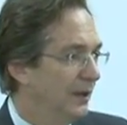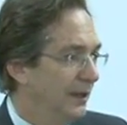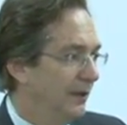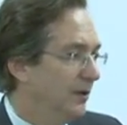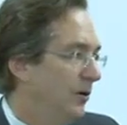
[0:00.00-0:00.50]

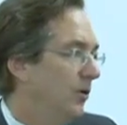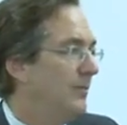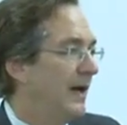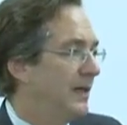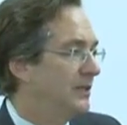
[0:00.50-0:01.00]
Now the
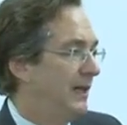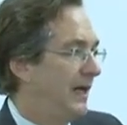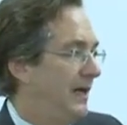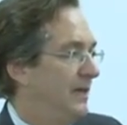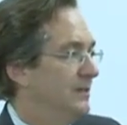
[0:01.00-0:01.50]
comb actually
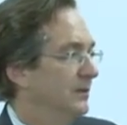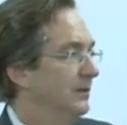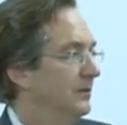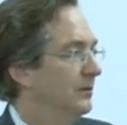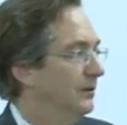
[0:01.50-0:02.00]
has a
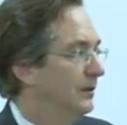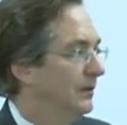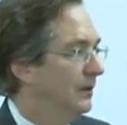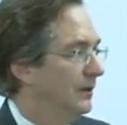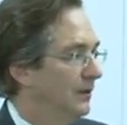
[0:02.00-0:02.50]
little
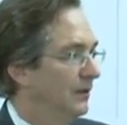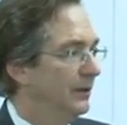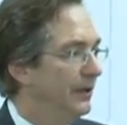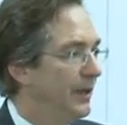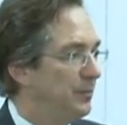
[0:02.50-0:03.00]

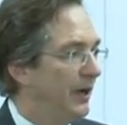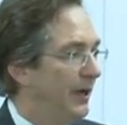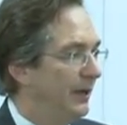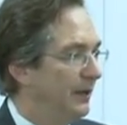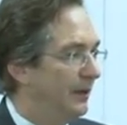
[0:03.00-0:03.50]
lip
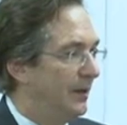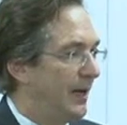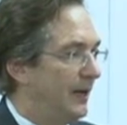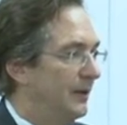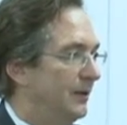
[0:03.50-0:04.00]
on it
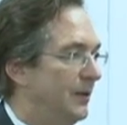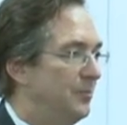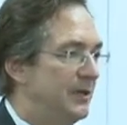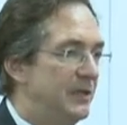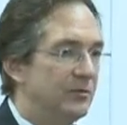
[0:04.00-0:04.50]
that the
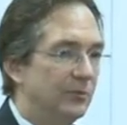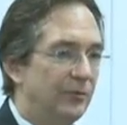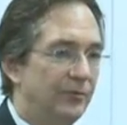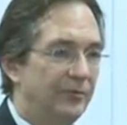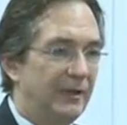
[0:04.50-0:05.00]
bees will
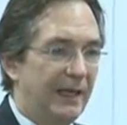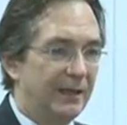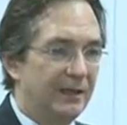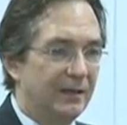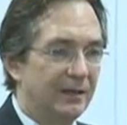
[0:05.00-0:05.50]

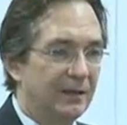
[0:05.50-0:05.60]
flick.